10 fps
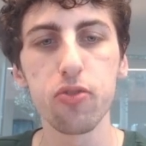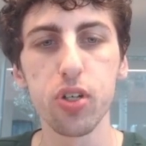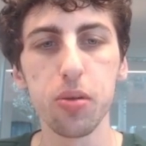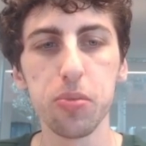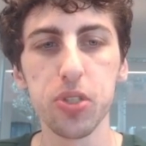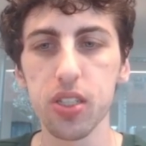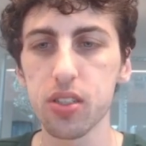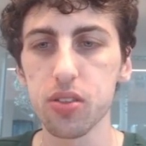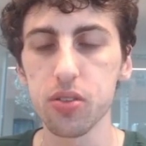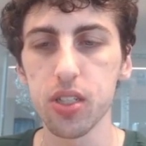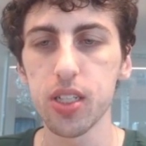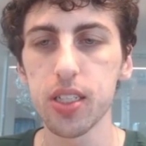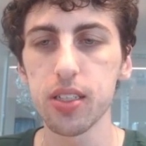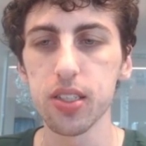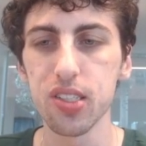from Dusk Till
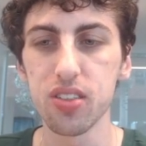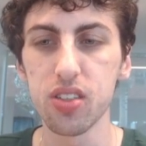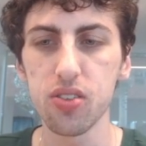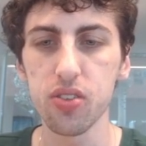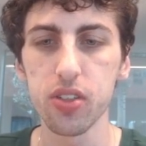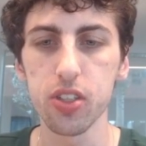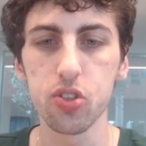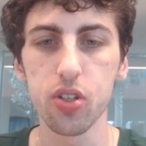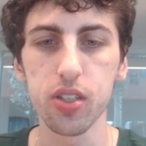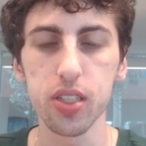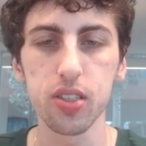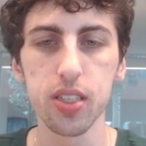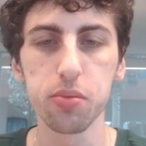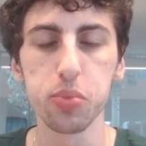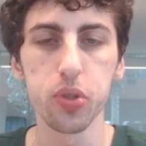Dawn. This is still the strongest
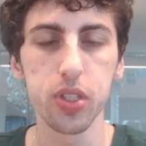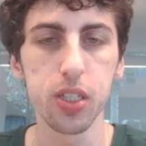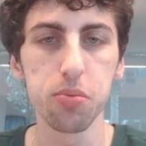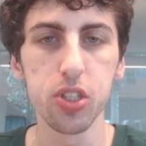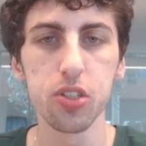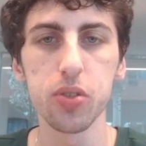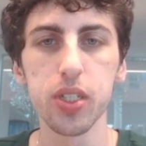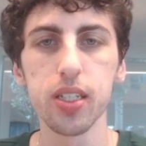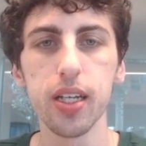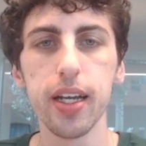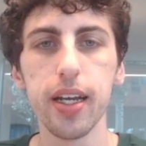thing Bolton can be doing,